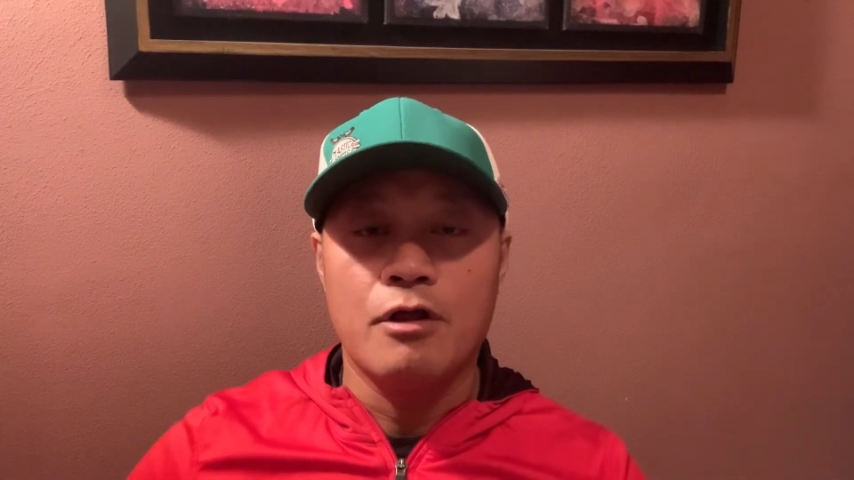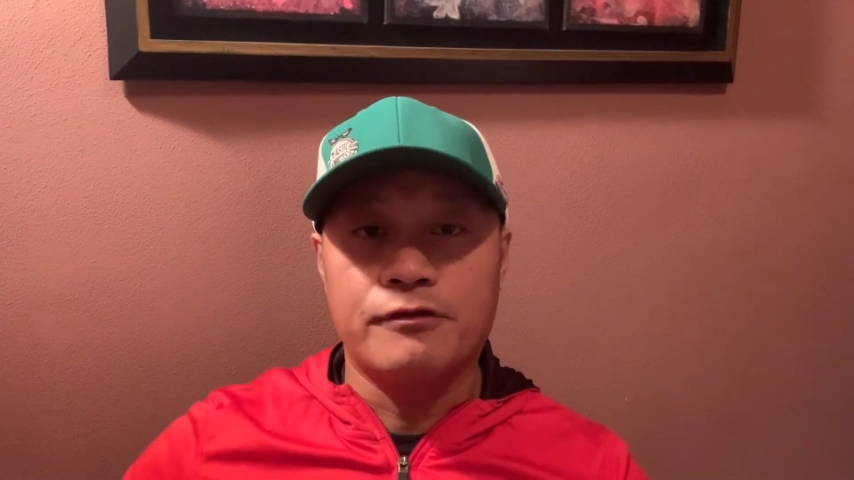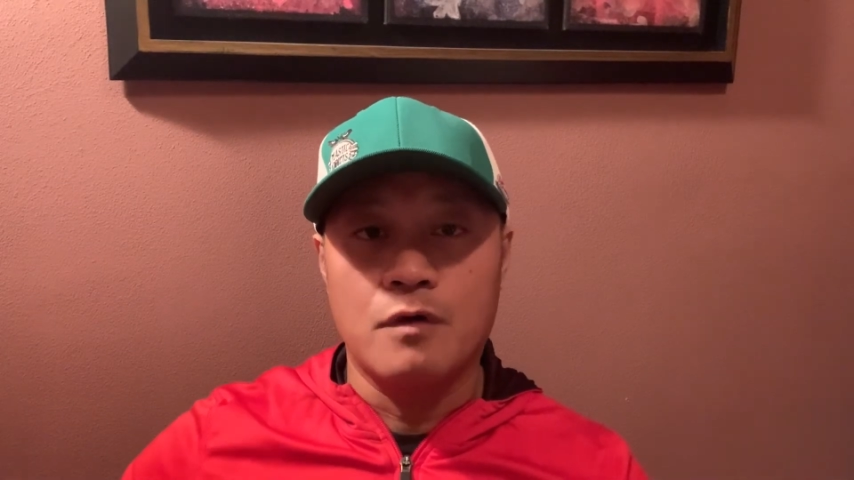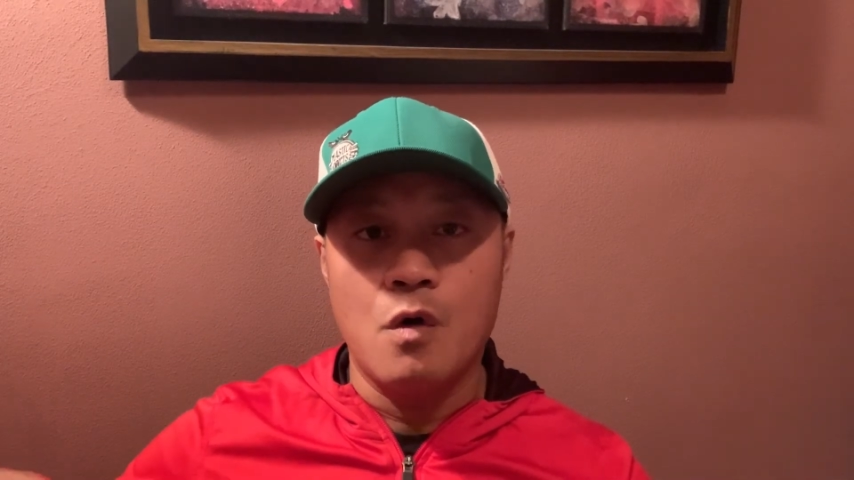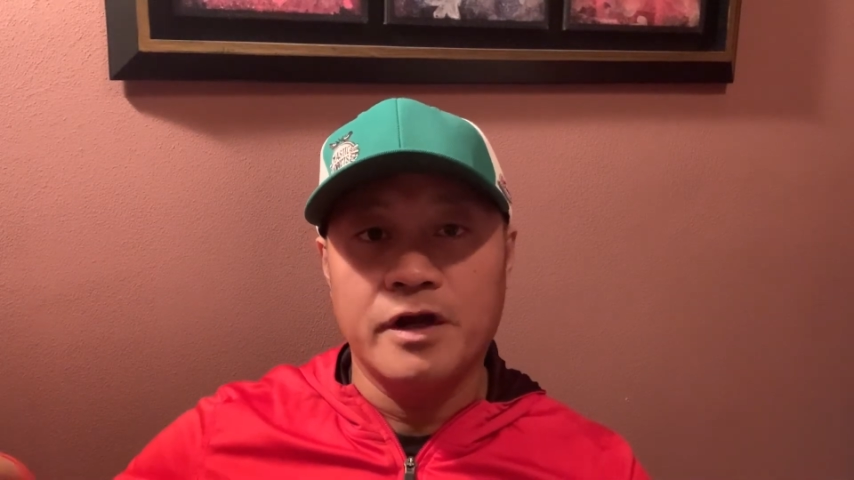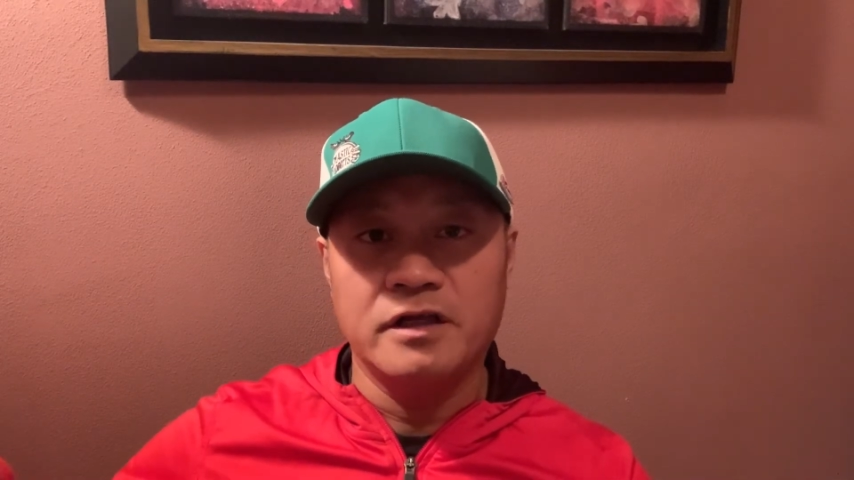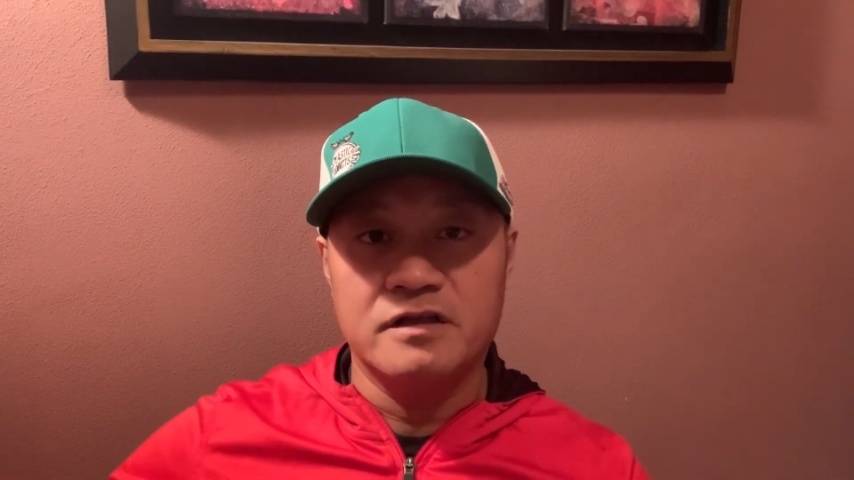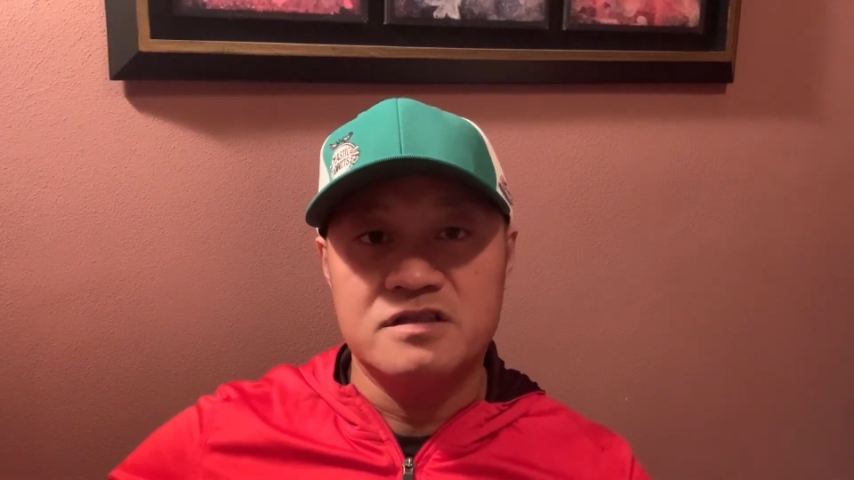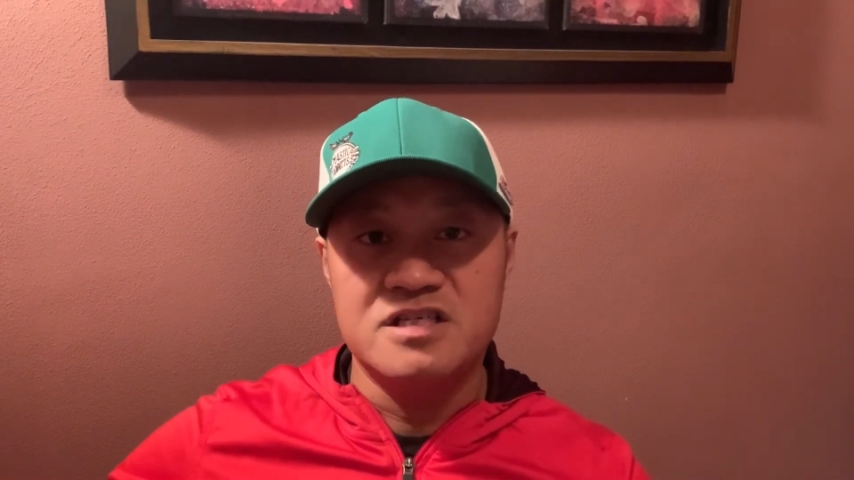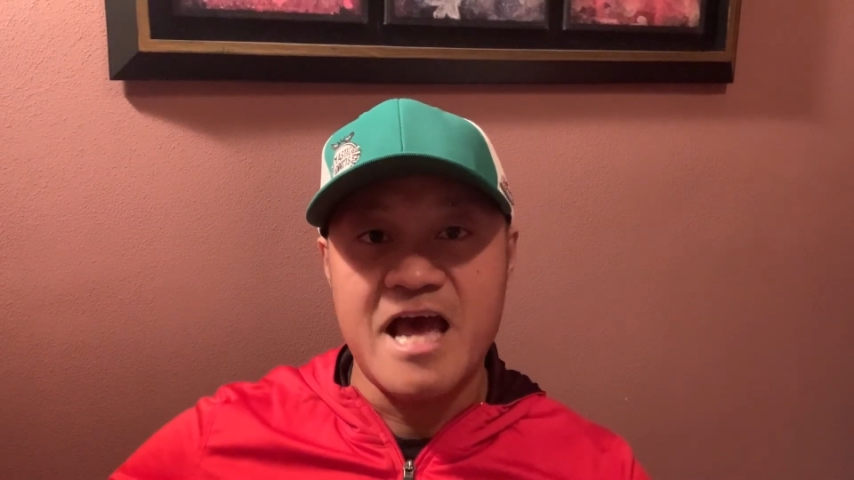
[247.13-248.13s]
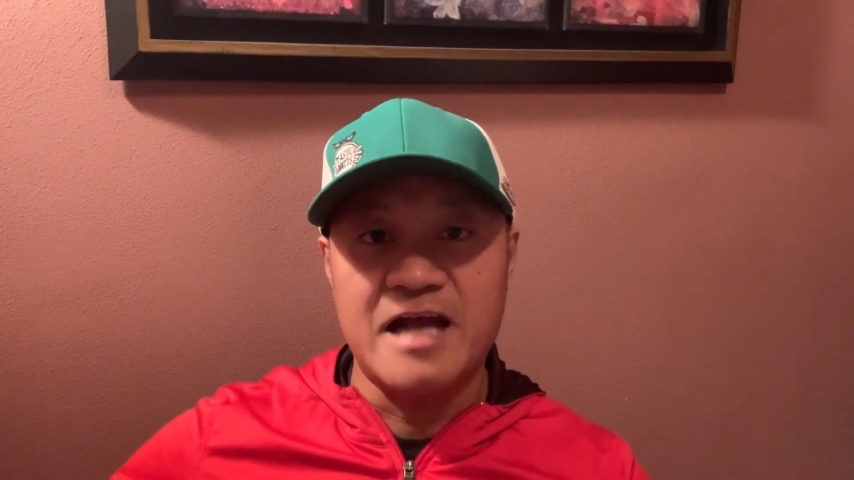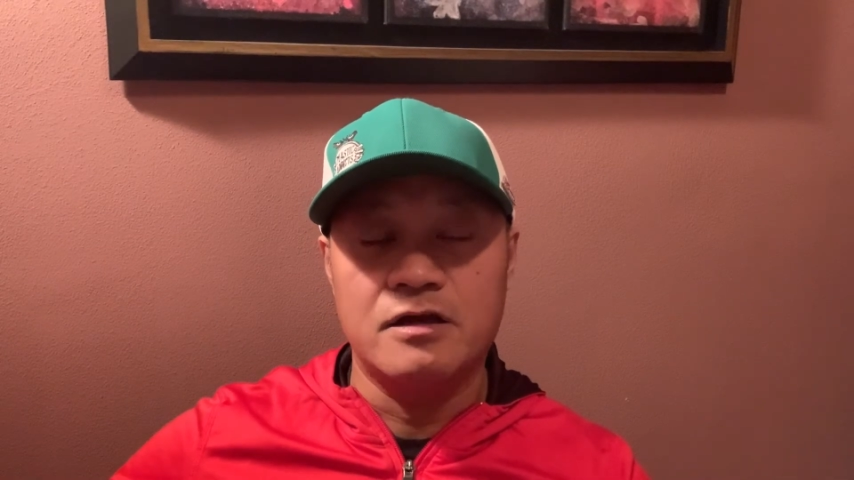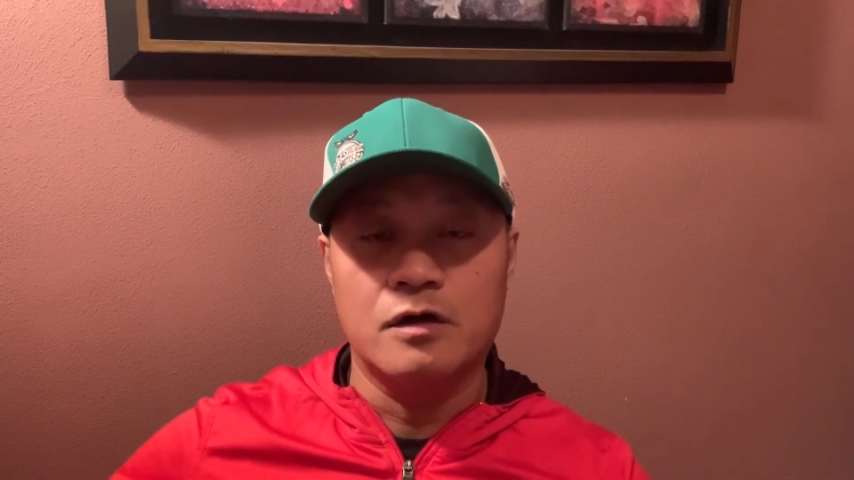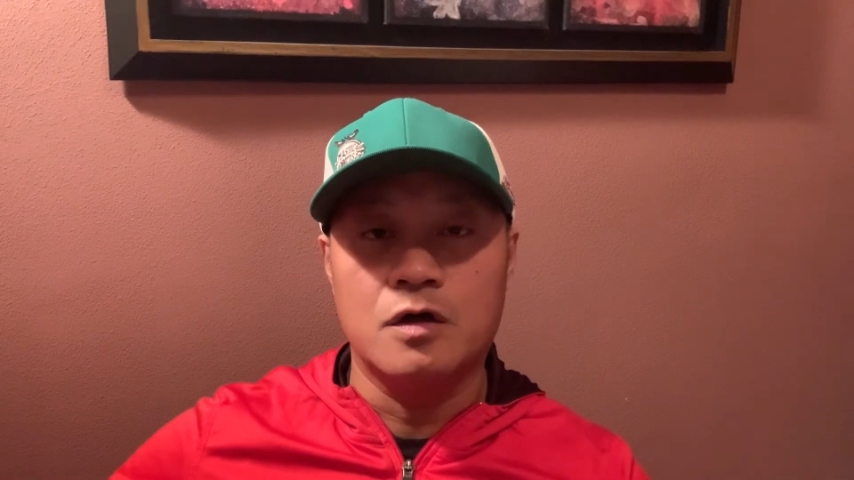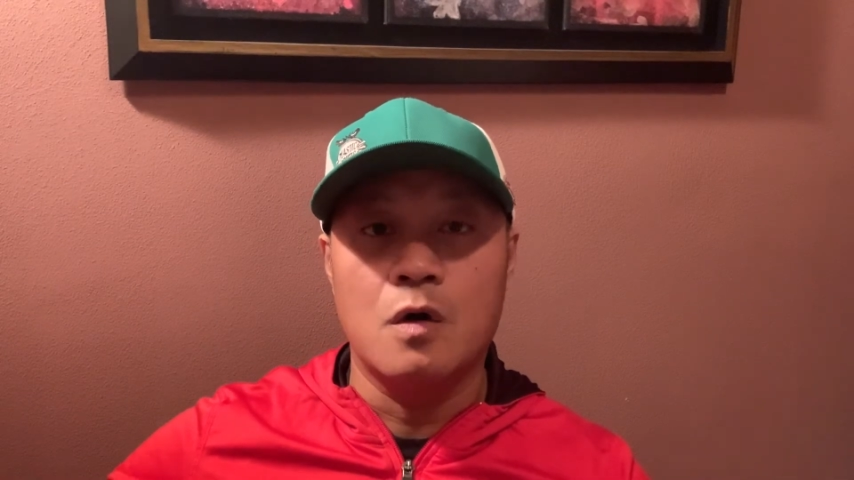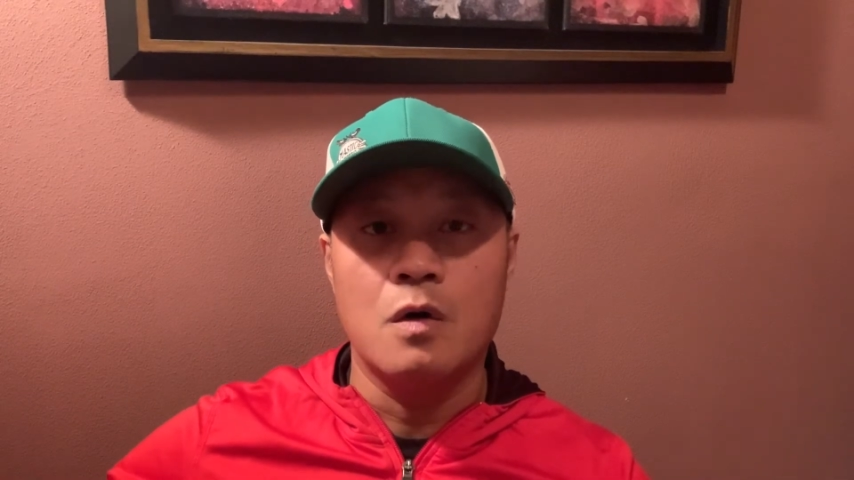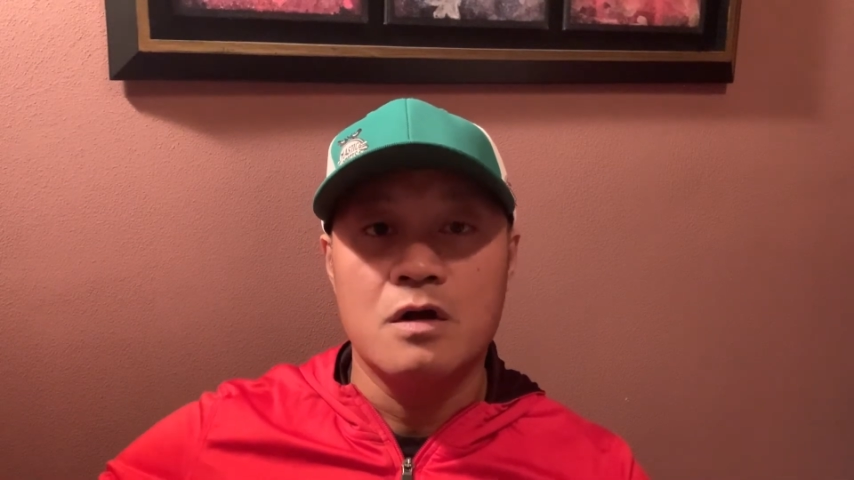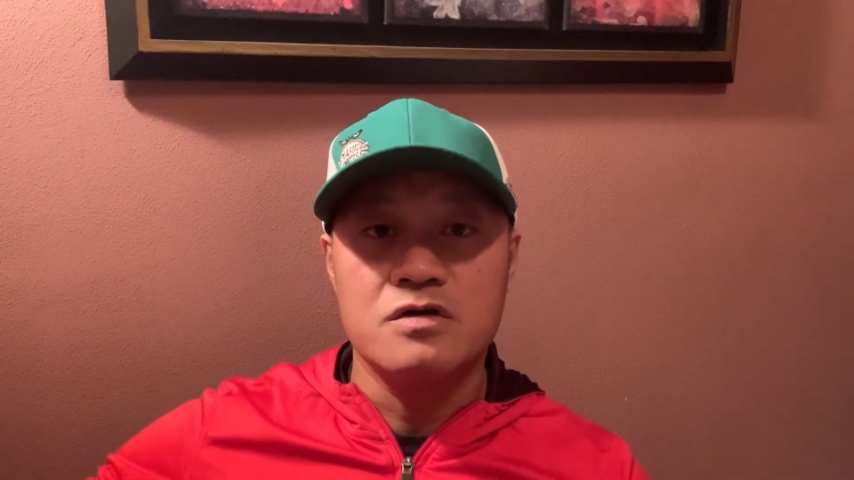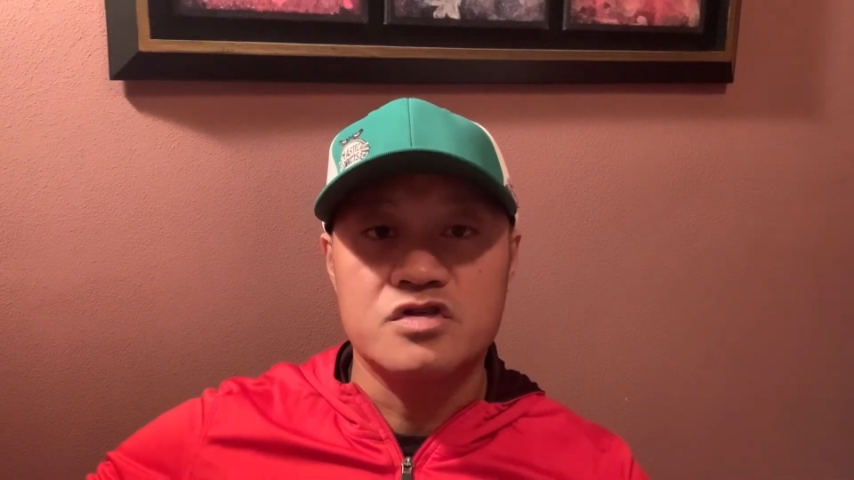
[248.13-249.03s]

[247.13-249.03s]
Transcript: throwing the technical